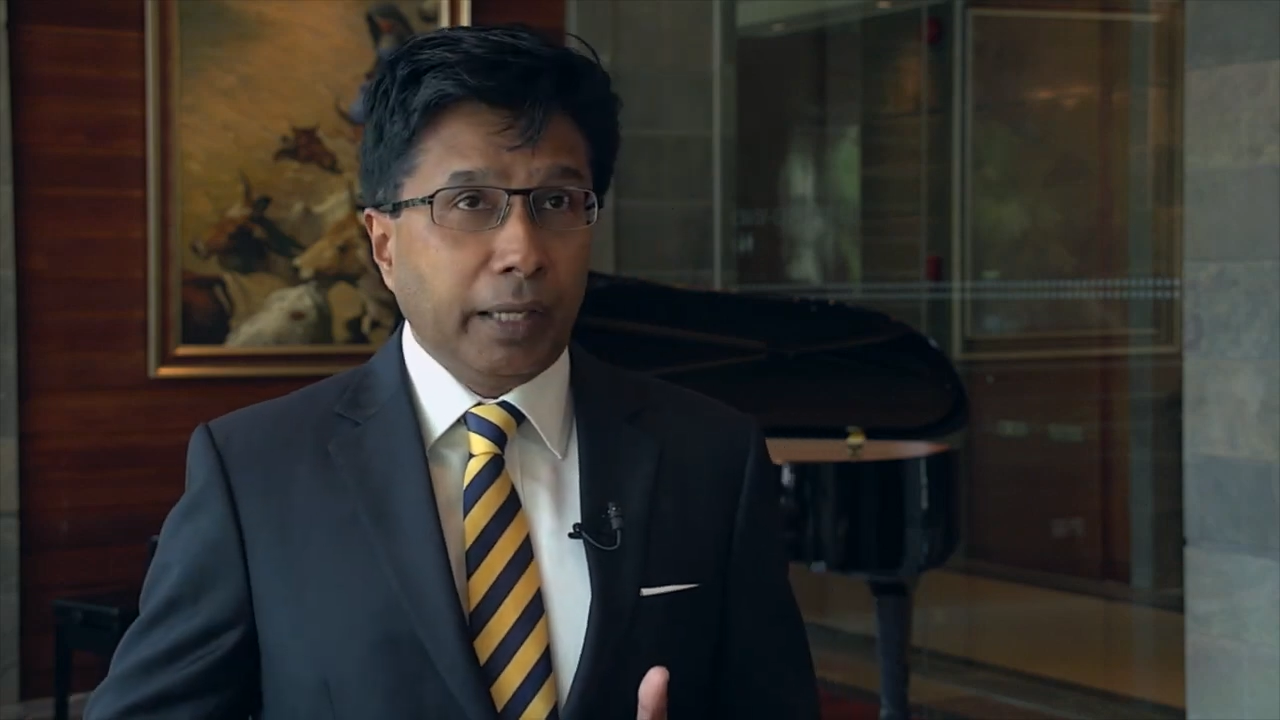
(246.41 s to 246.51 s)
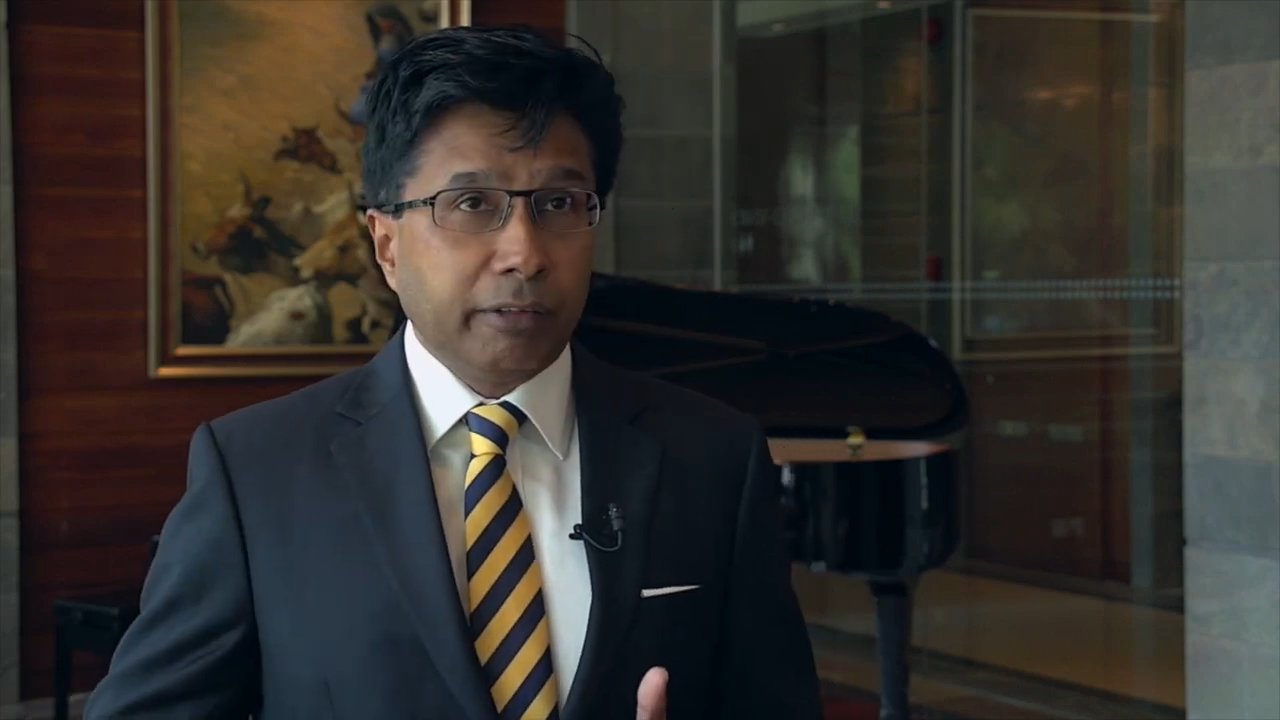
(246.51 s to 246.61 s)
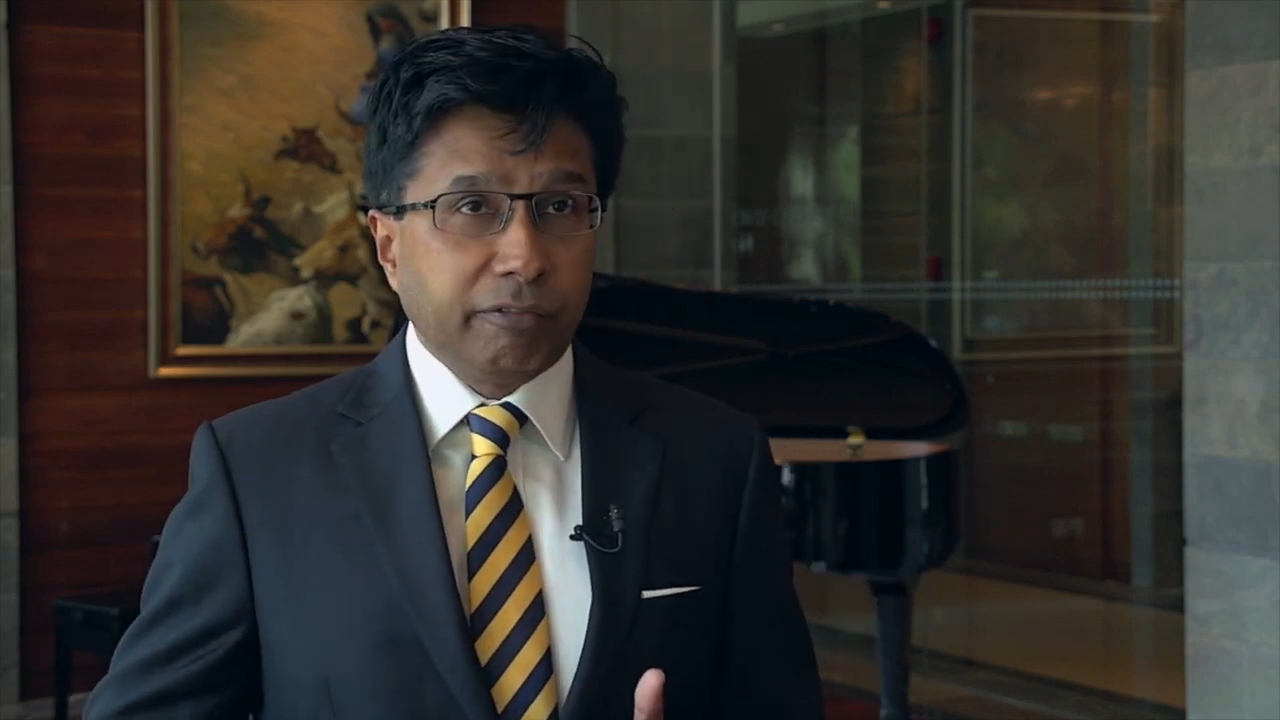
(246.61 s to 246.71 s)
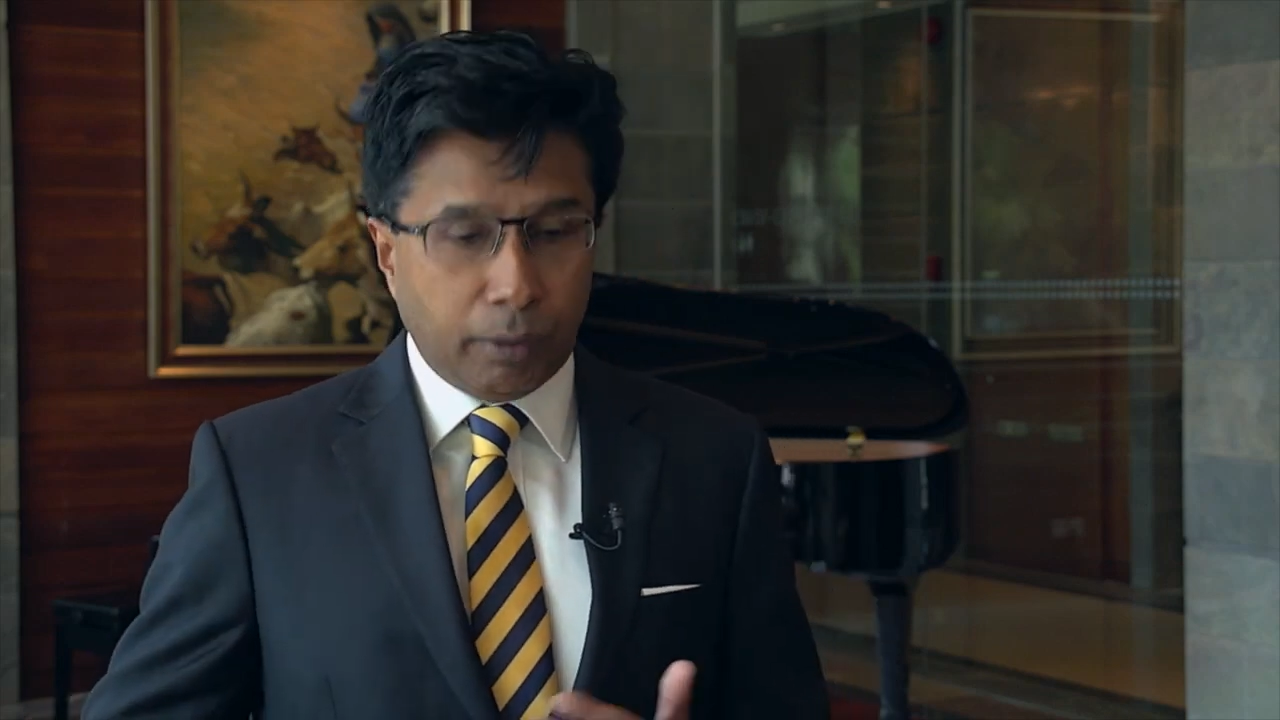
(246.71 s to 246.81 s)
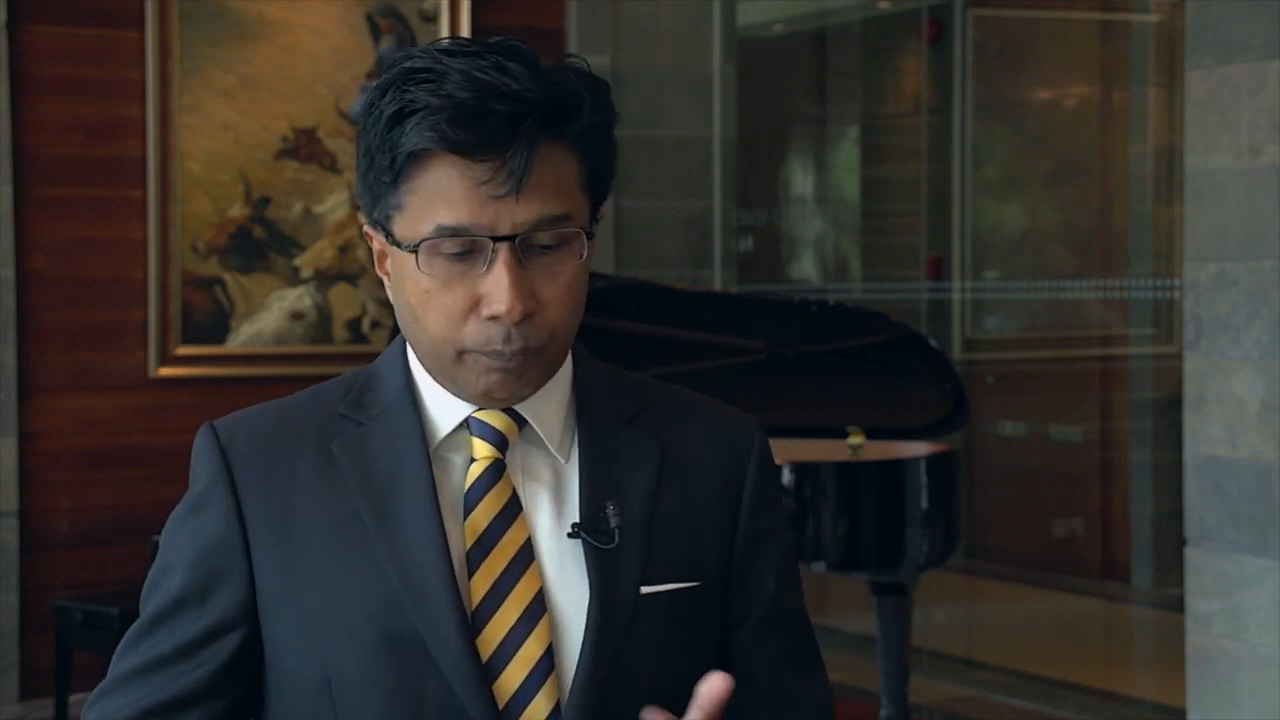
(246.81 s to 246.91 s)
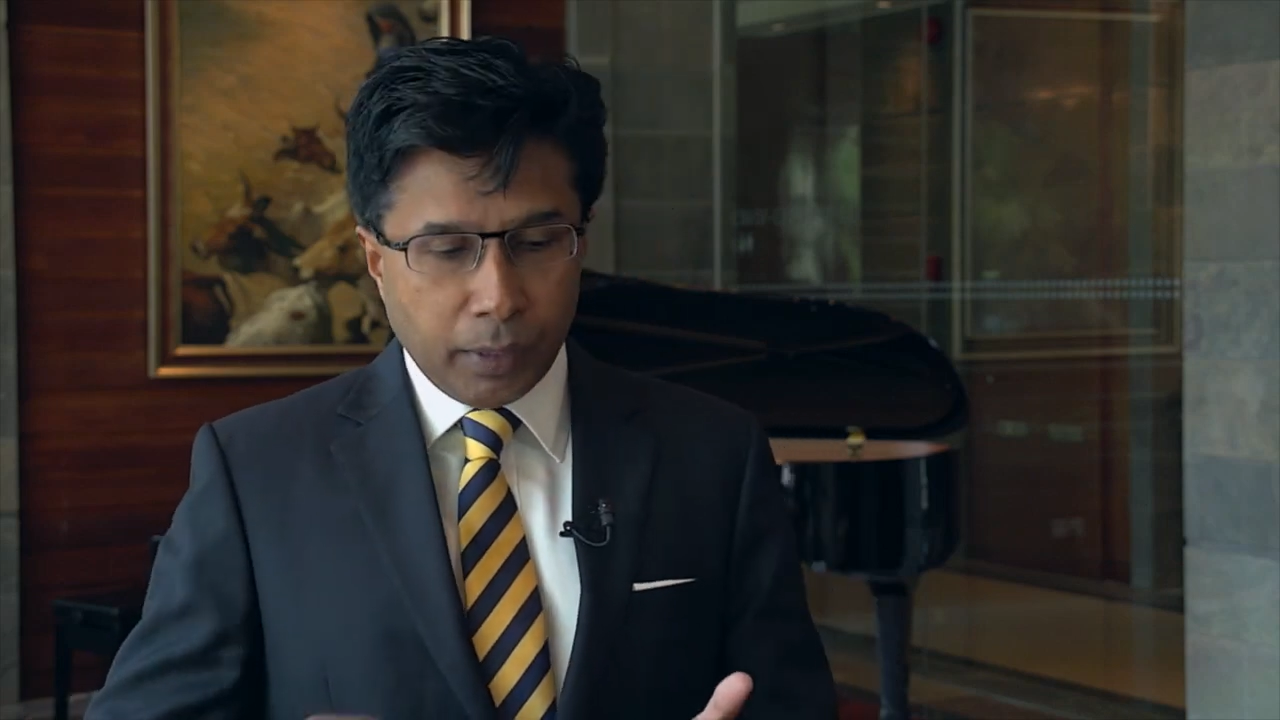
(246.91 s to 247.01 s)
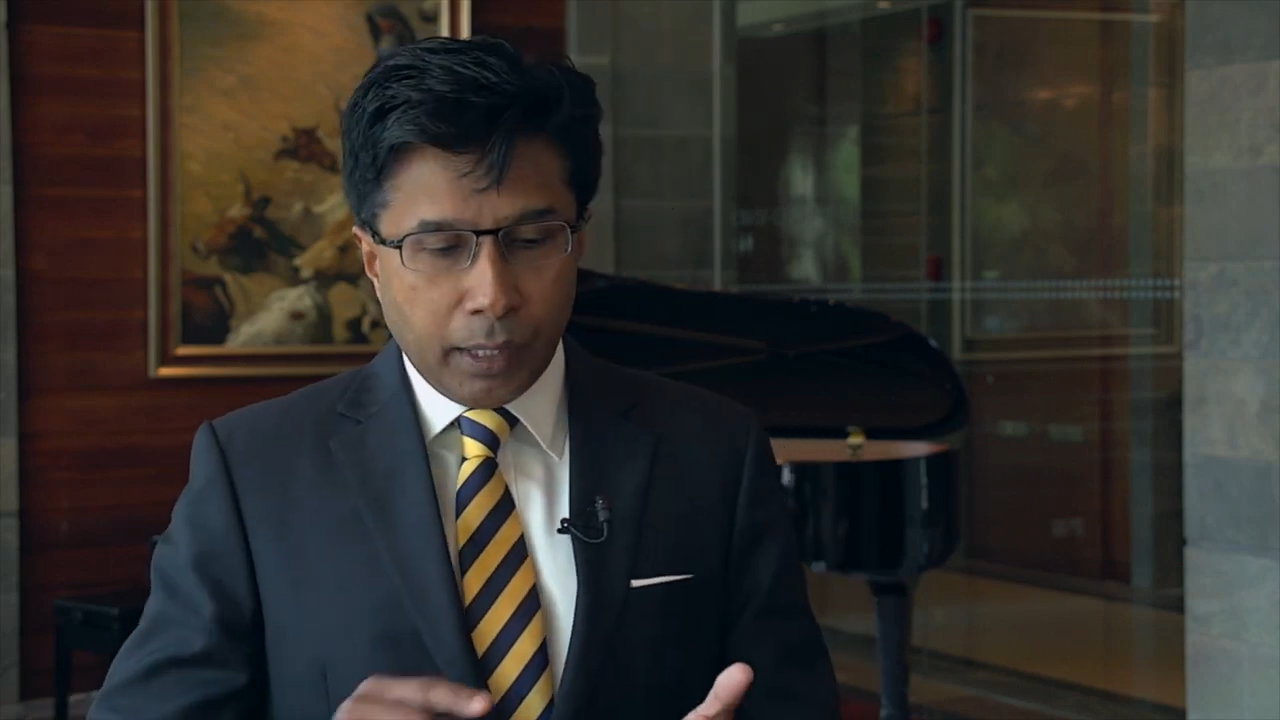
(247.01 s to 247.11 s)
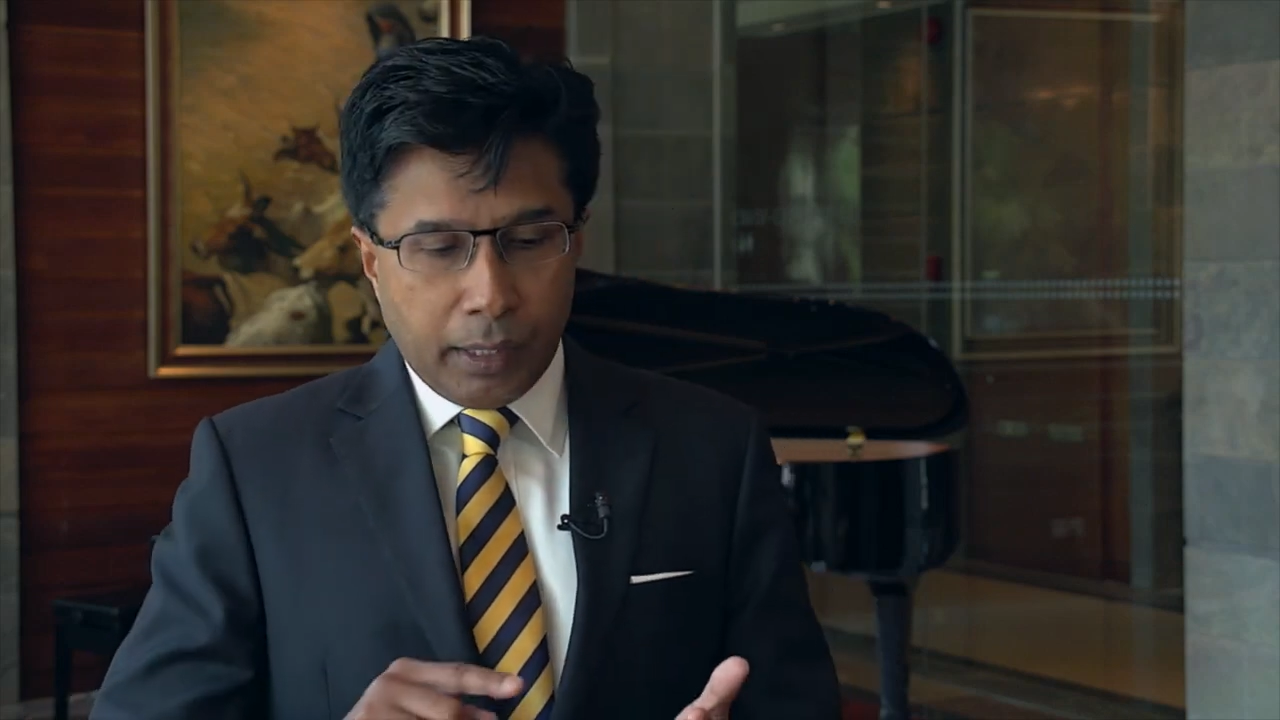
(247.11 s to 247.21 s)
platform,